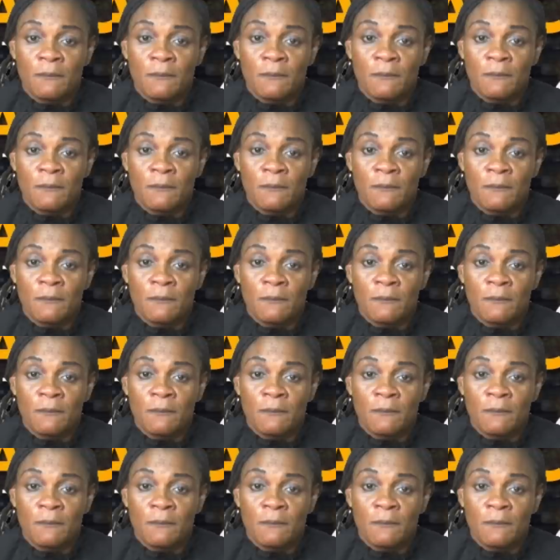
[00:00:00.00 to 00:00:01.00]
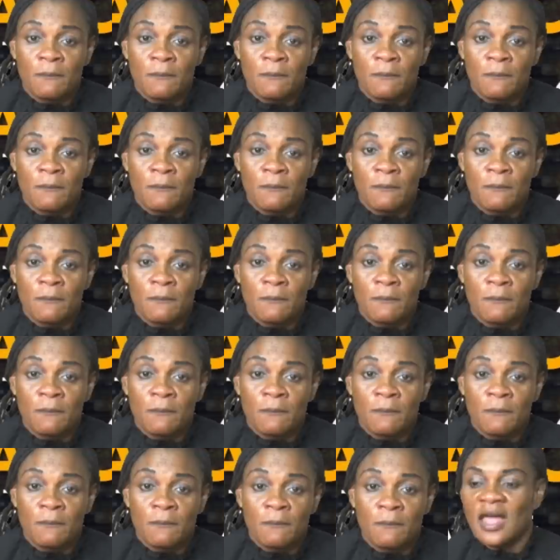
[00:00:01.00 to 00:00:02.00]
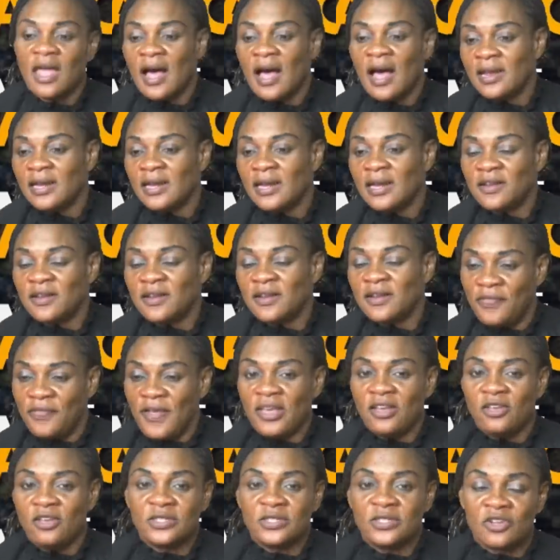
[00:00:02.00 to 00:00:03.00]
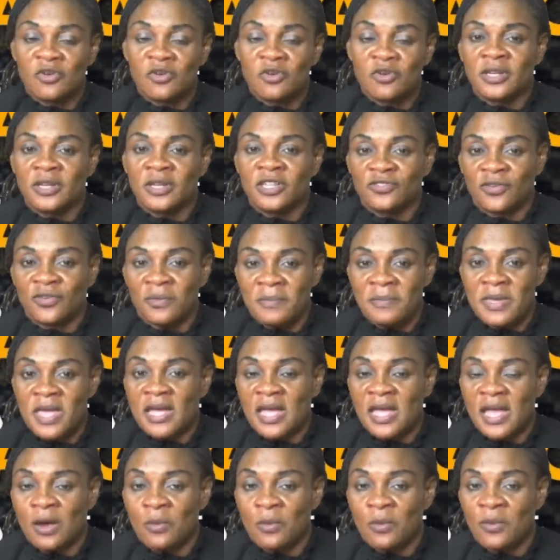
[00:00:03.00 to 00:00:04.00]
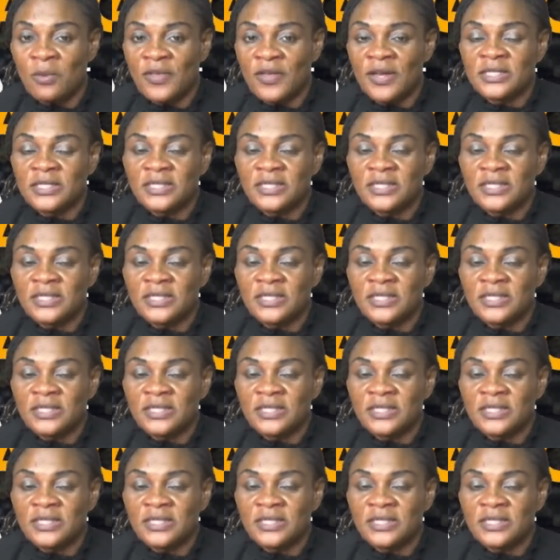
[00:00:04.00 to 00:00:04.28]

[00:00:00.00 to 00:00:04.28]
go running out on us. Annette, thank you so much for being here with us.